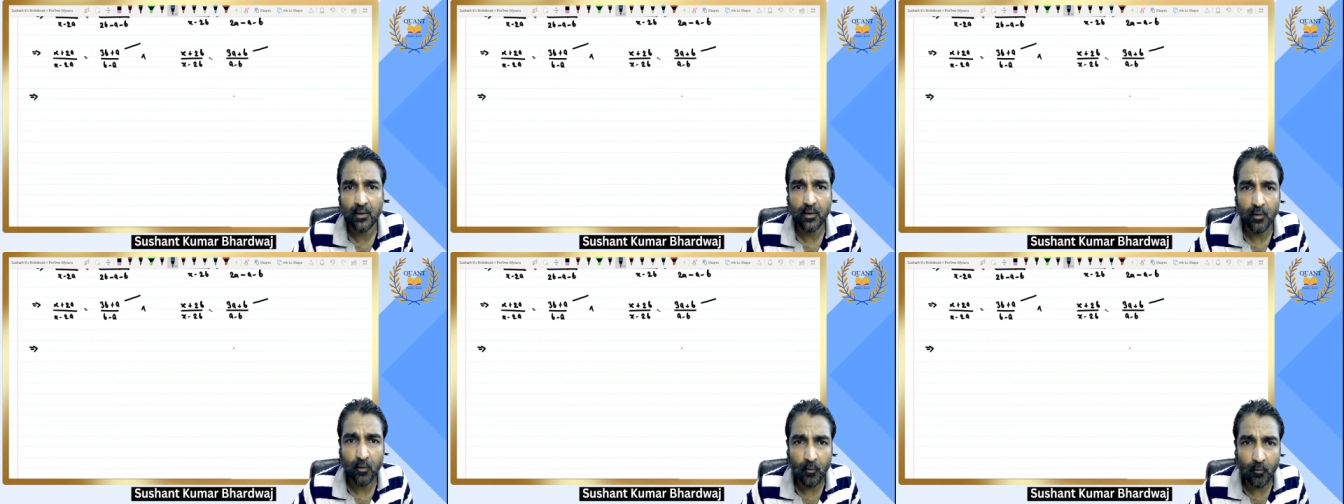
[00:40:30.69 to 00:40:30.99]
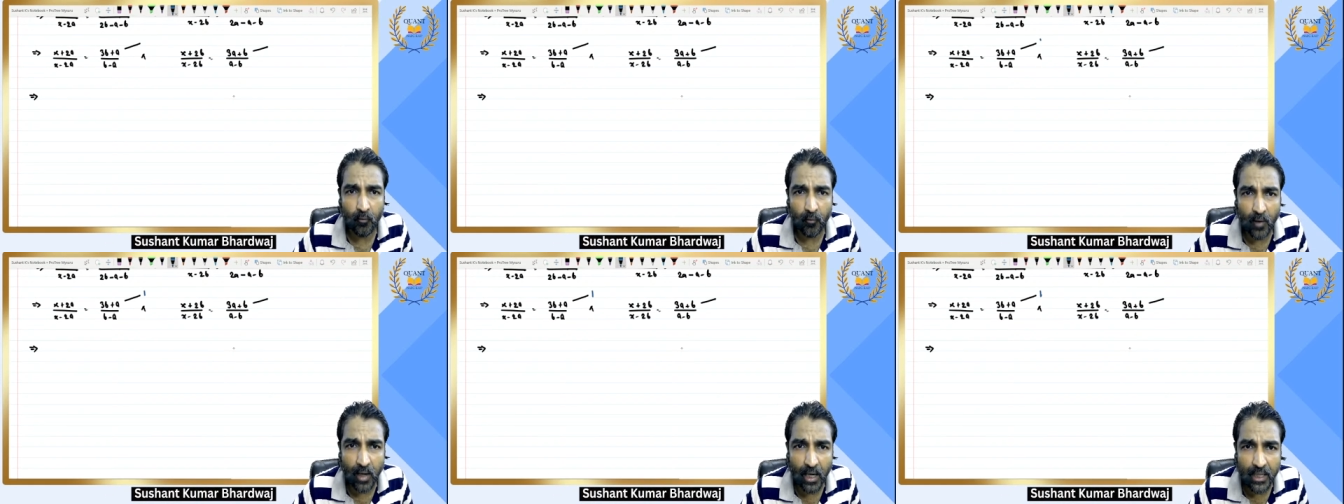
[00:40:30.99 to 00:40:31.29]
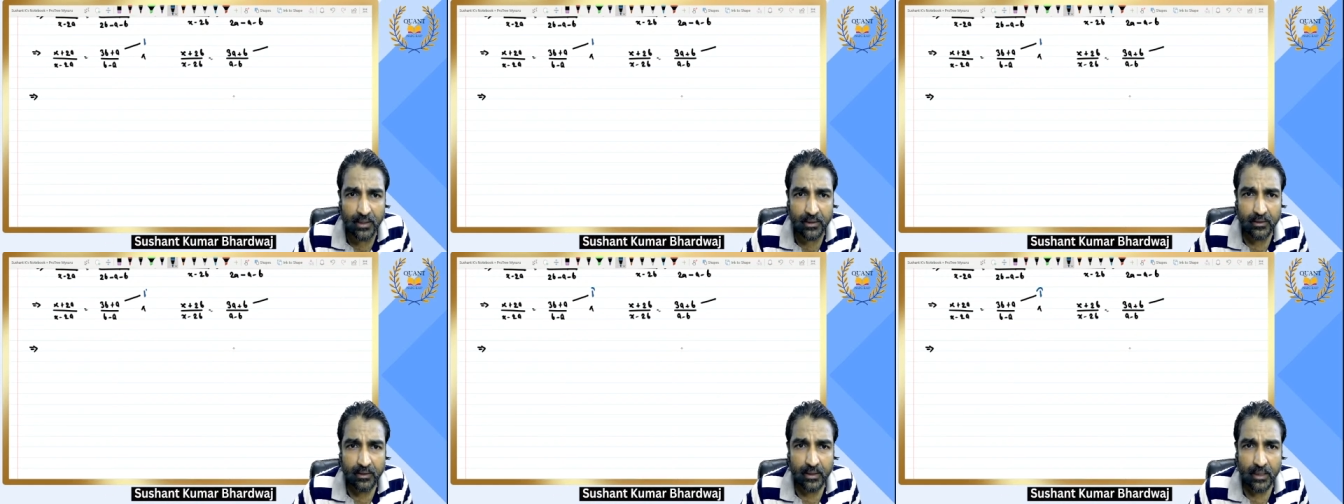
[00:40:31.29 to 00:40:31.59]

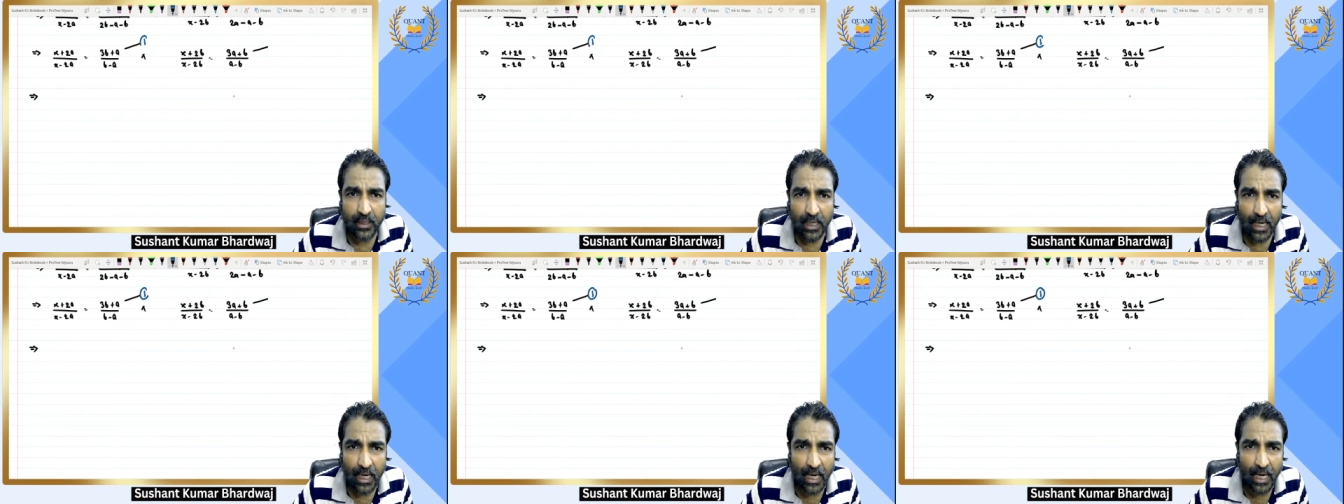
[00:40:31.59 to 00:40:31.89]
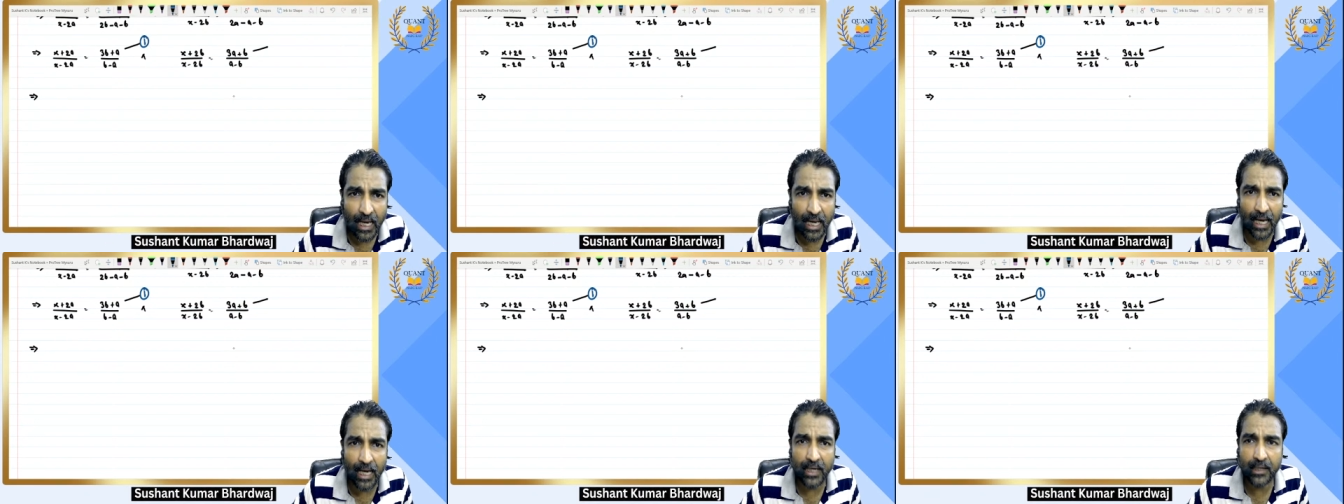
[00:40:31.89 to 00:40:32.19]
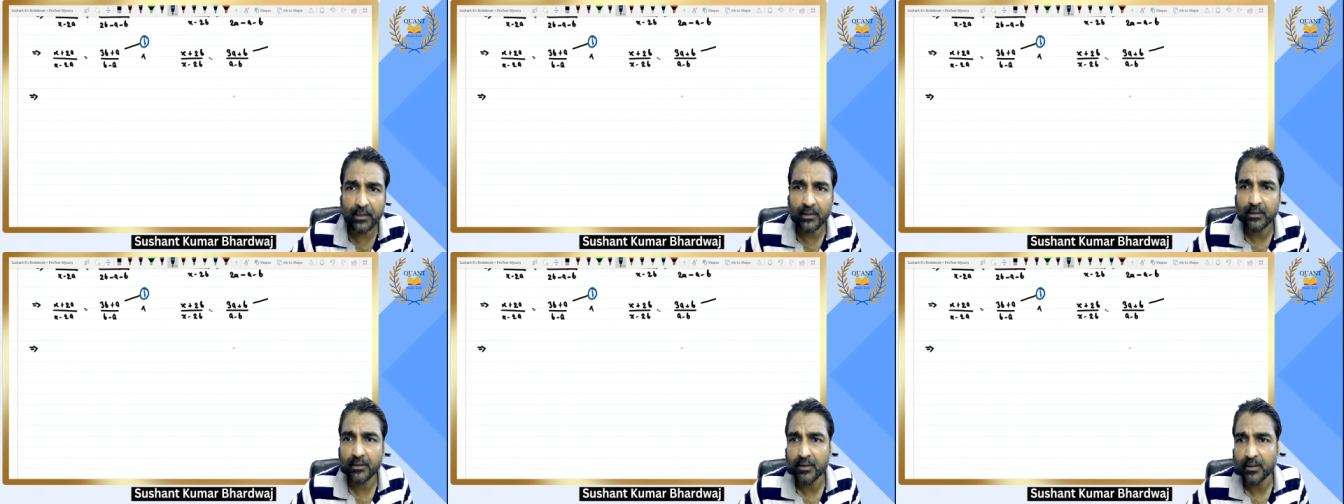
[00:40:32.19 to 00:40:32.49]
1 and
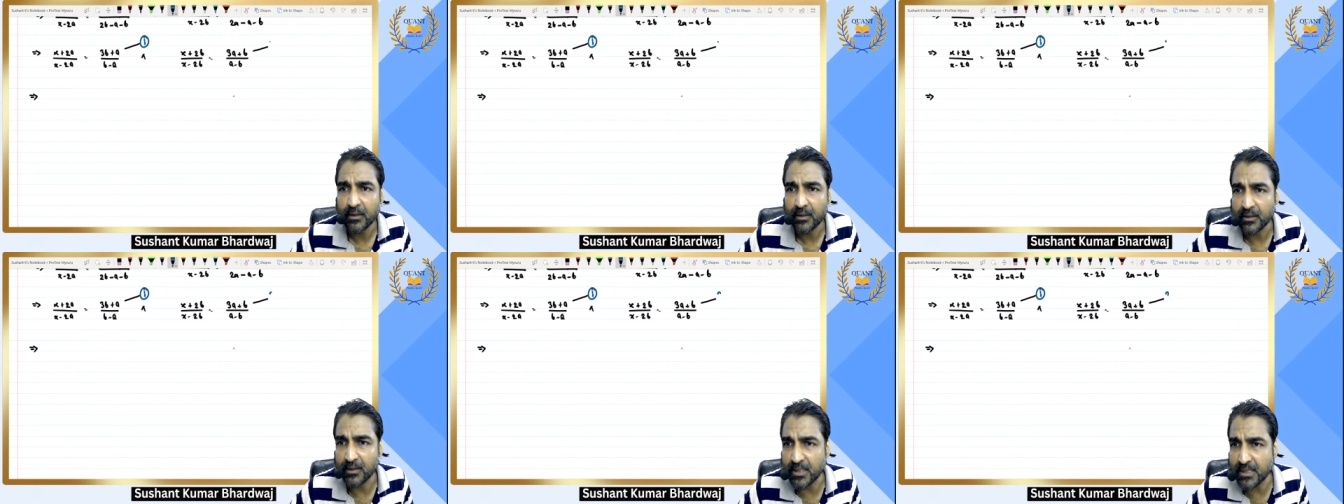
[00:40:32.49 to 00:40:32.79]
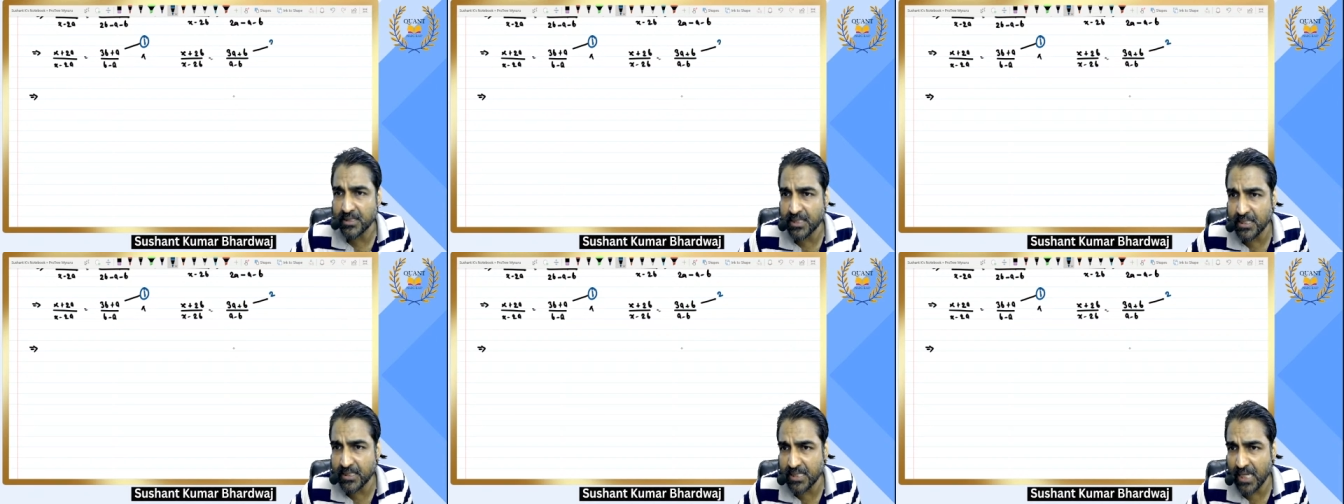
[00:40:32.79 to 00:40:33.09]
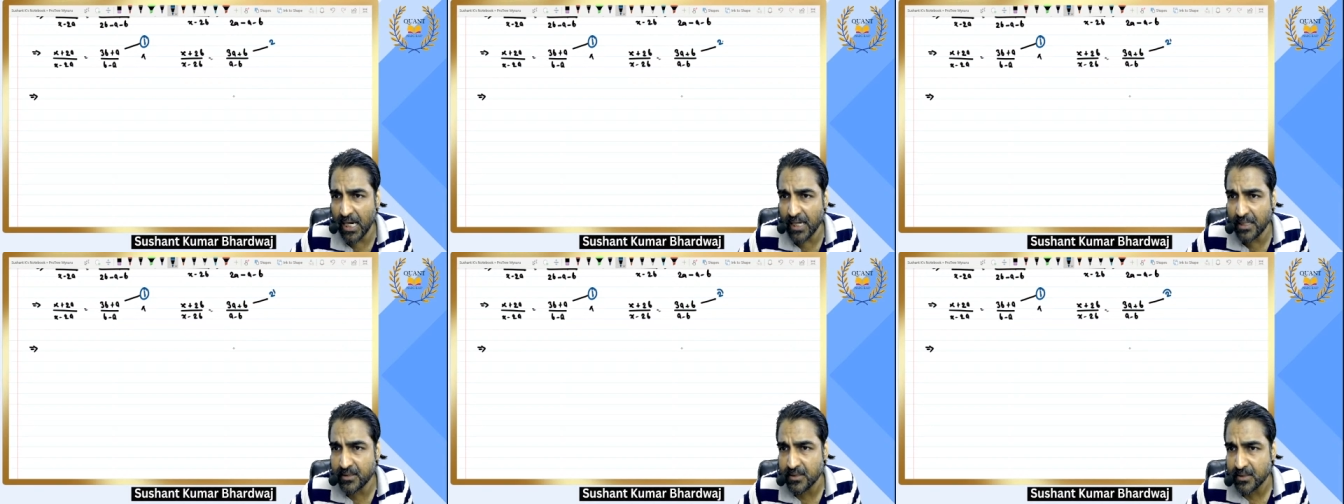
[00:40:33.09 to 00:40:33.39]
this is
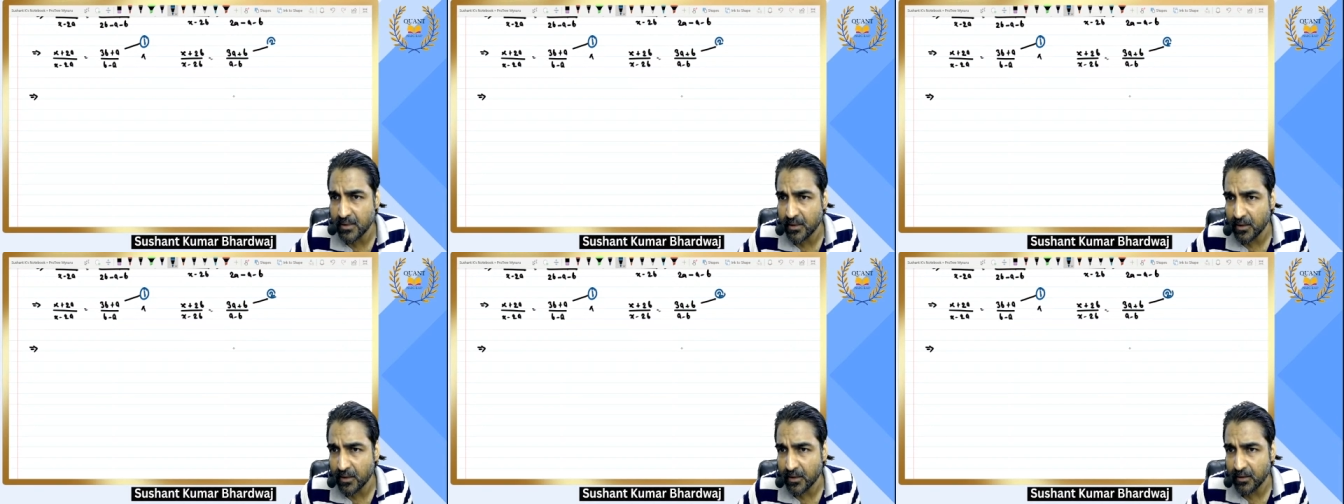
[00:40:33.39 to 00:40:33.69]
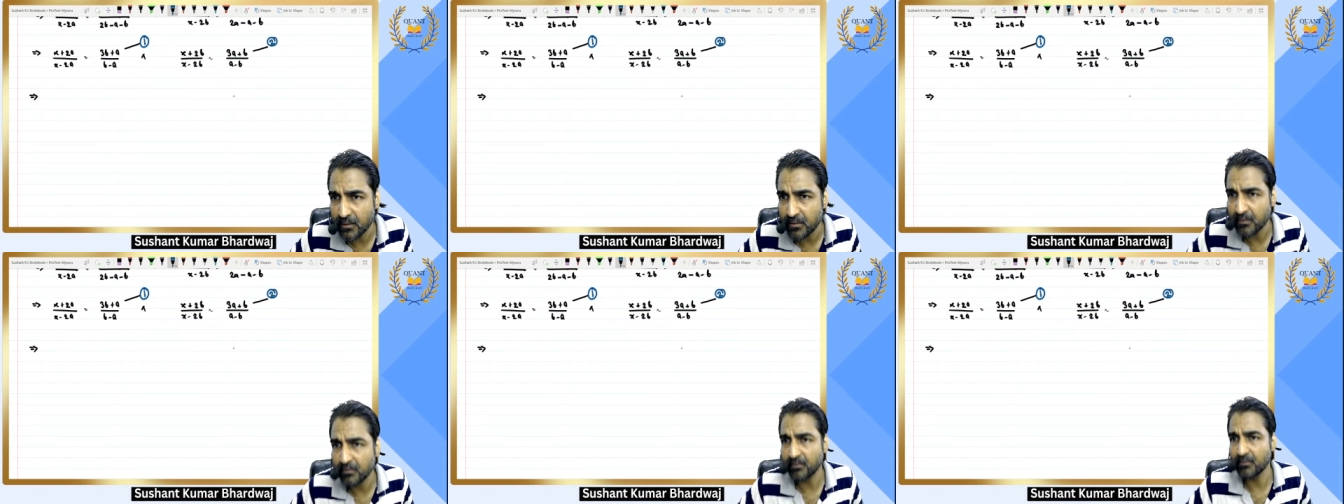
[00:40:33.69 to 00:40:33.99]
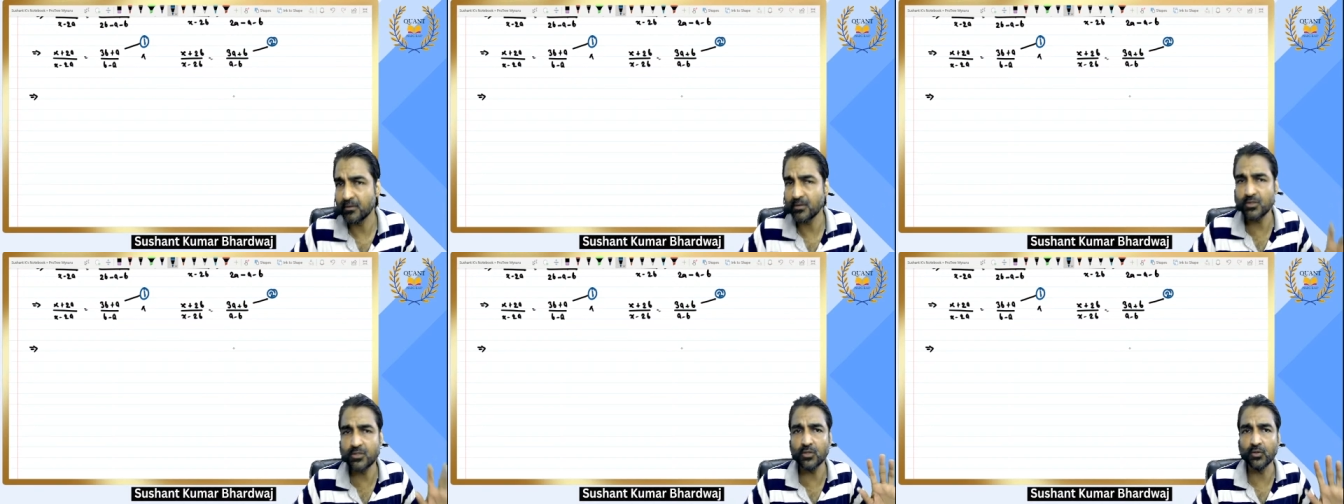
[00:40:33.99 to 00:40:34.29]
as
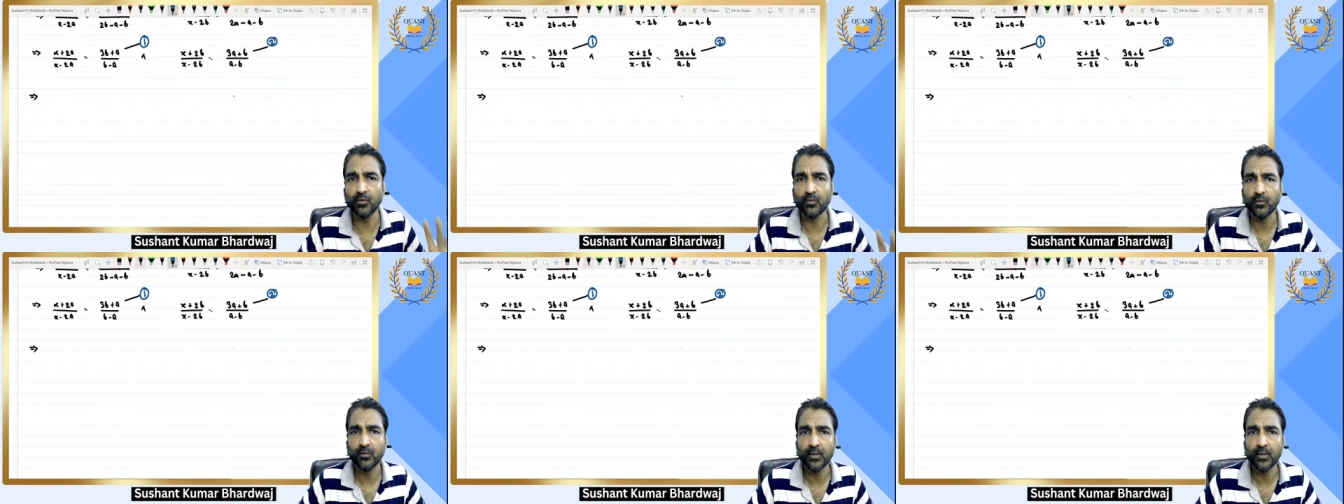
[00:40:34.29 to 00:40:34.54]
2,